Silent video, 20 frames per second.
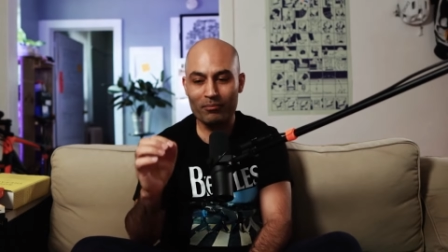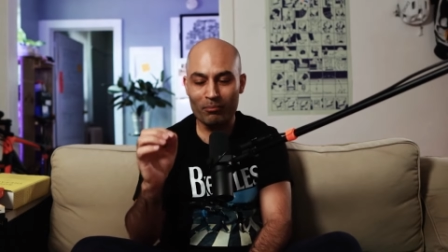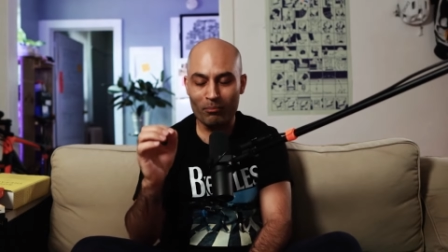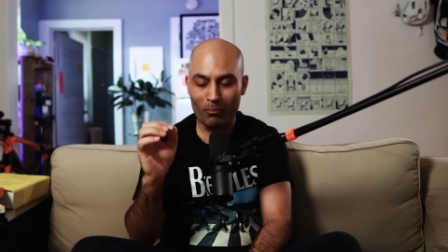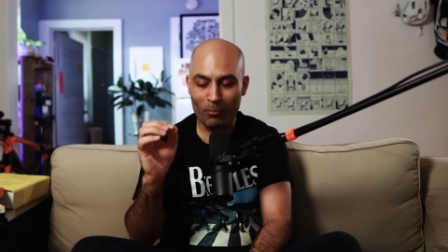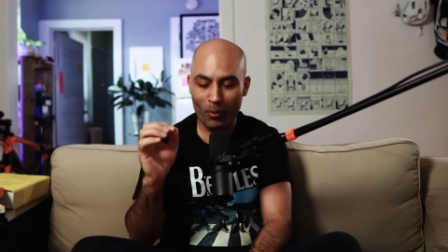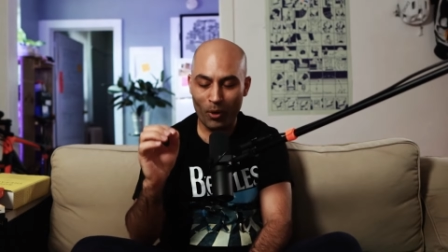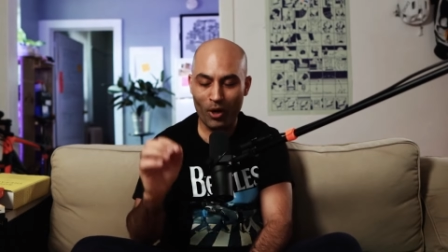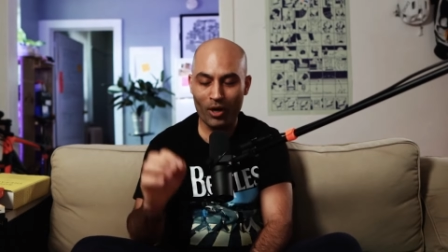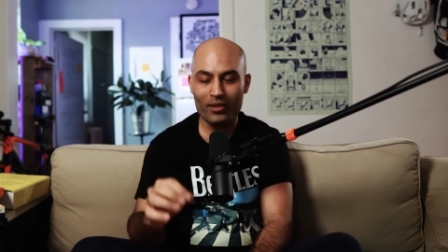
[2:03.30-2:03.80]

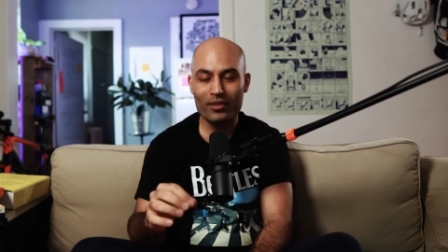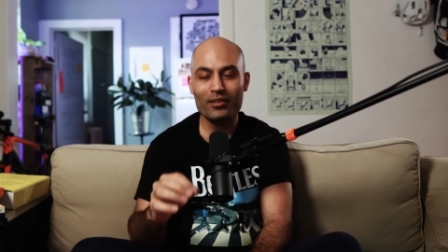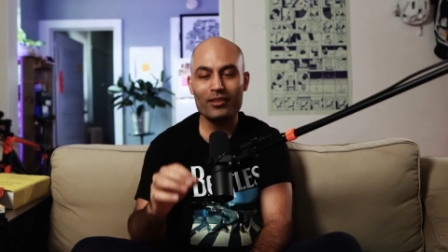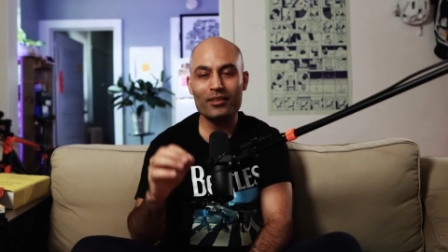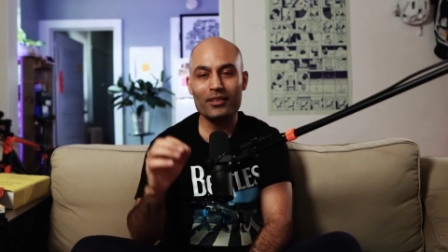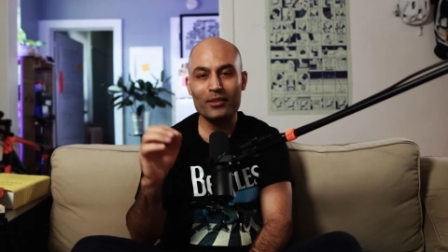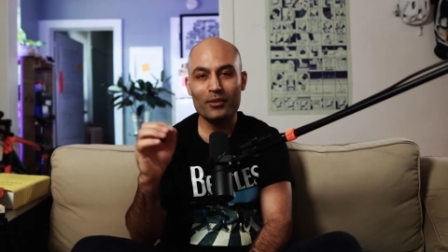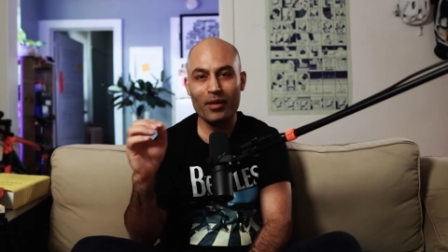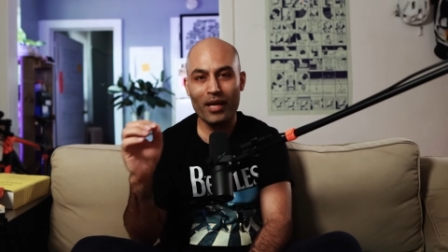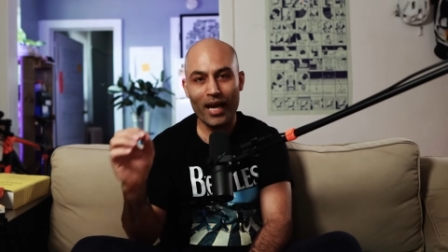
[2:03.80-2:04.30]
bother
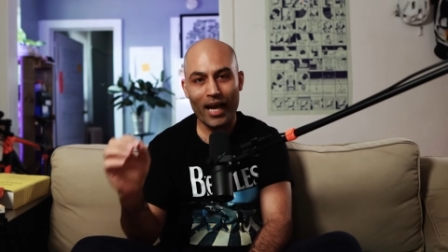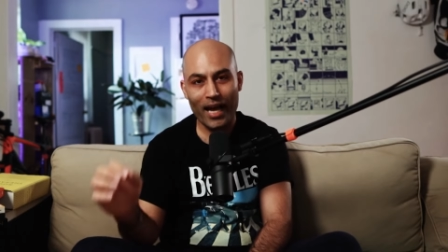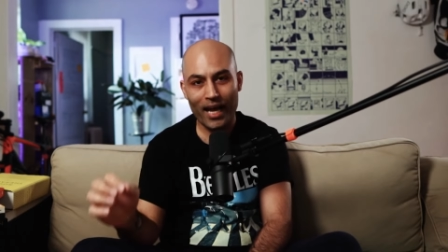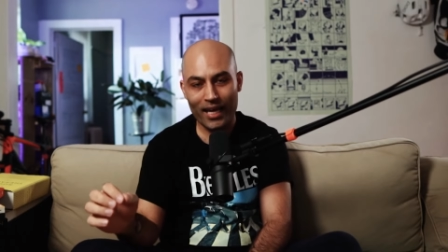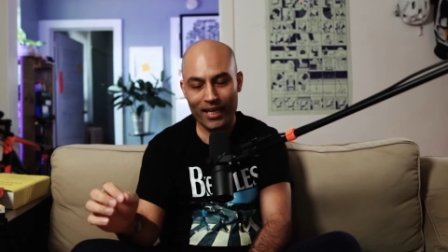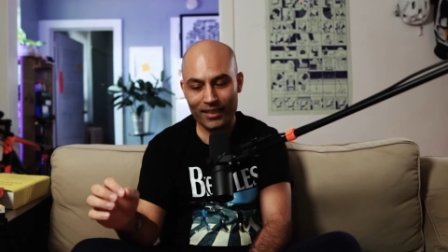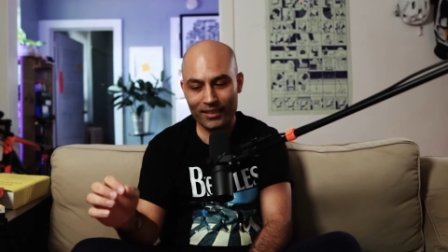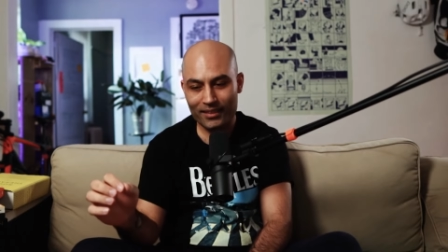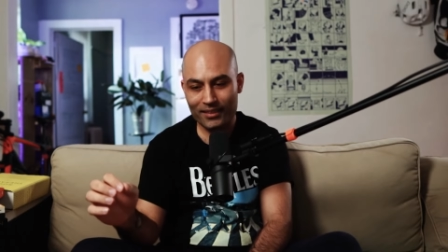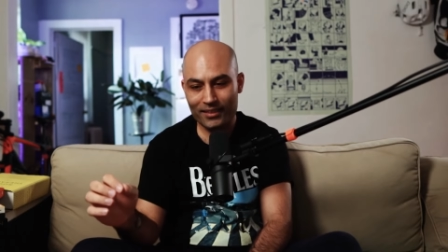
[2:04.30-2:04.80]
to
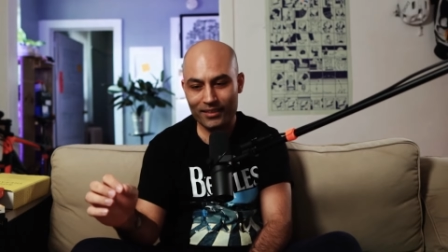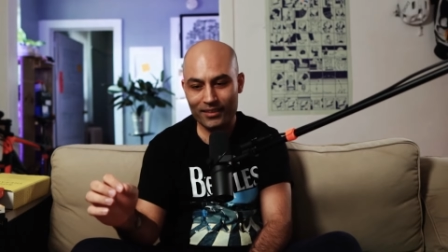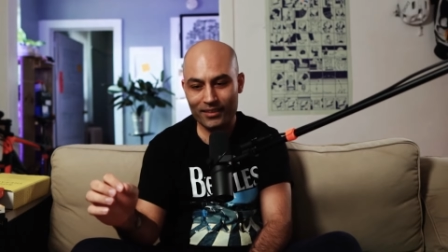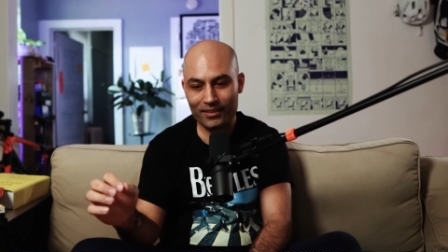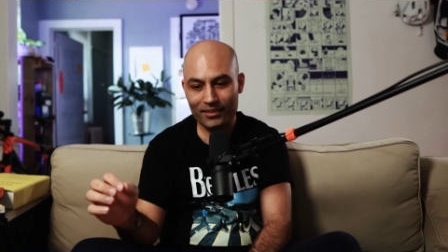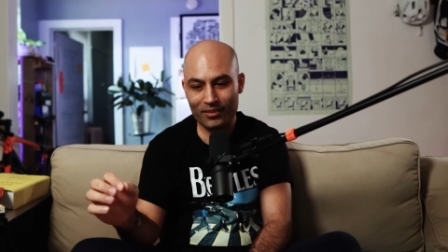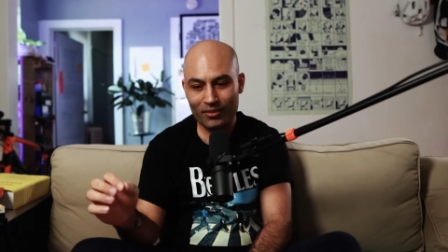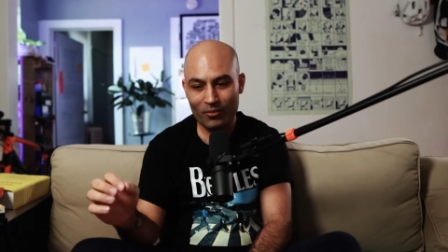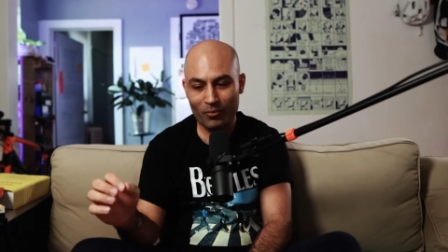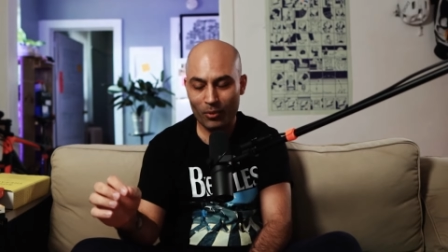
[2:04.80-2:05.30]
ask
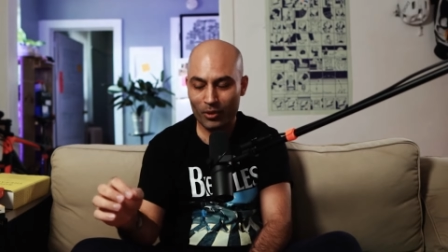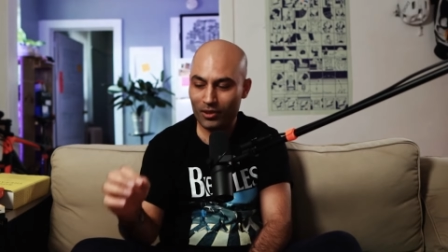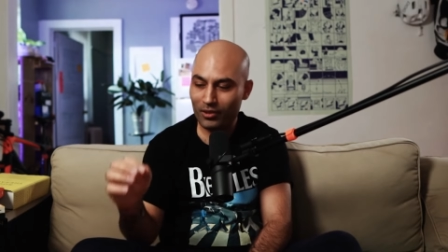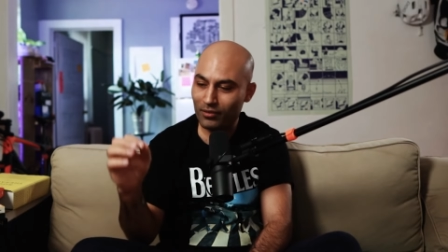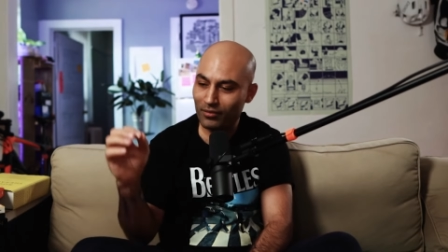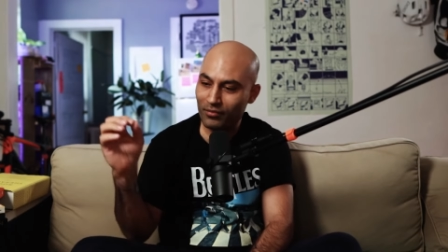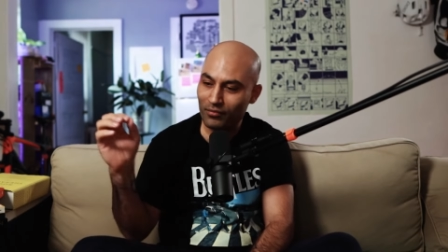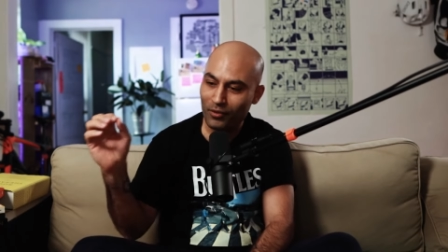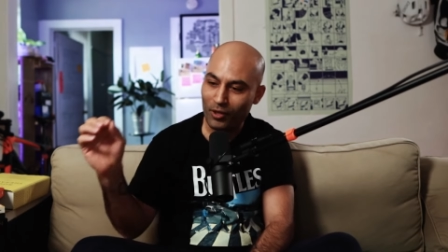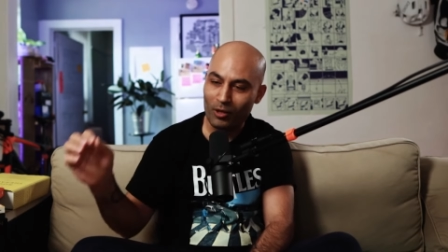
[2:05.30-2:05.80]
what the
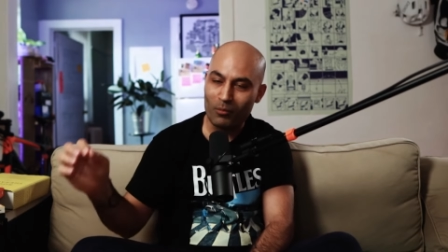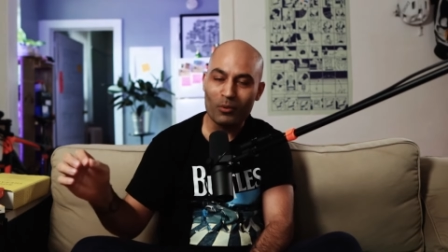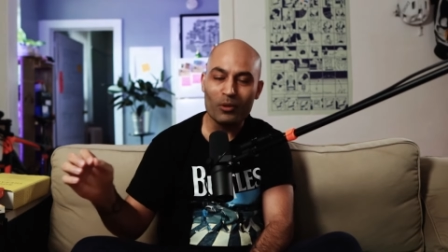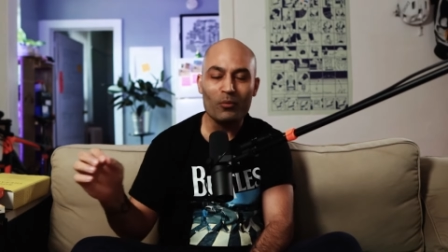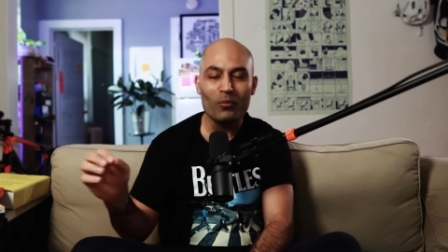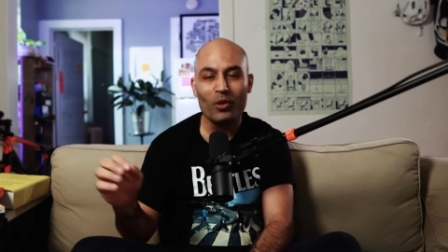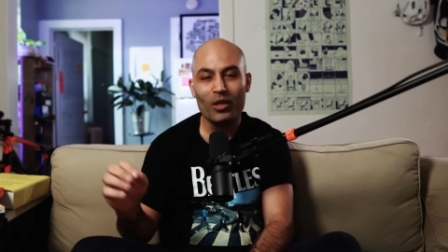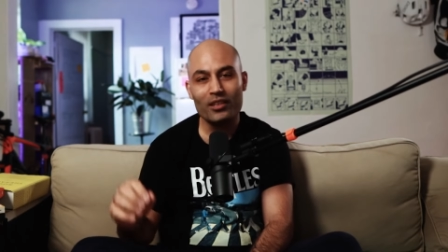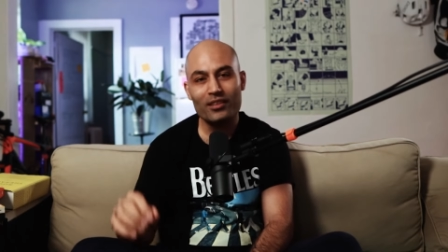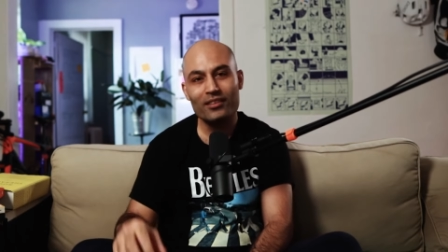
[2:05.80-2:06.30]
farmer
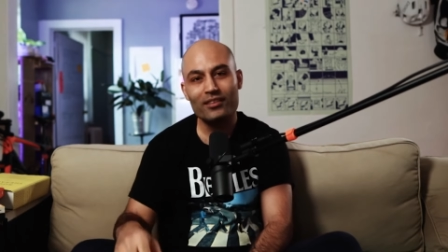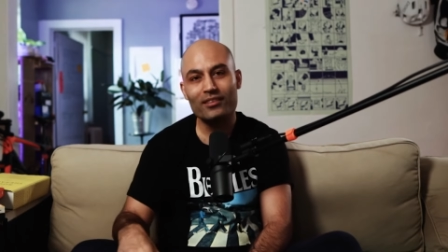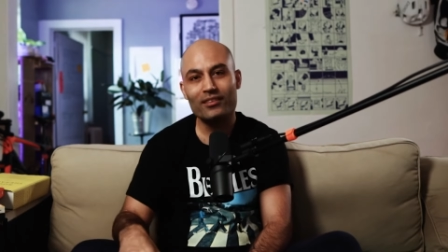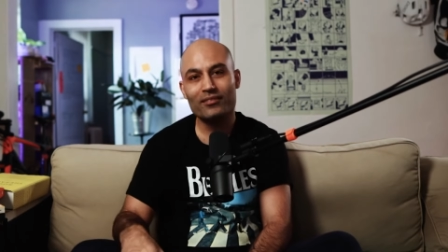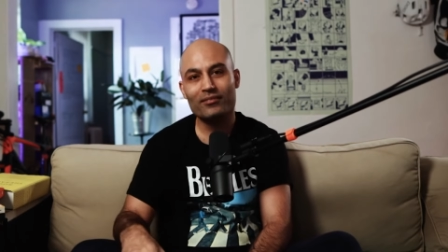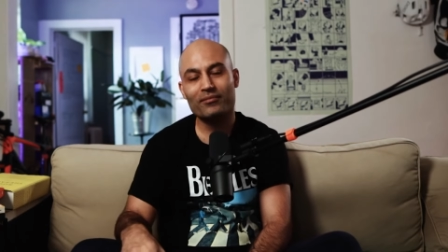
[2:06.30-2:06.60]
wants?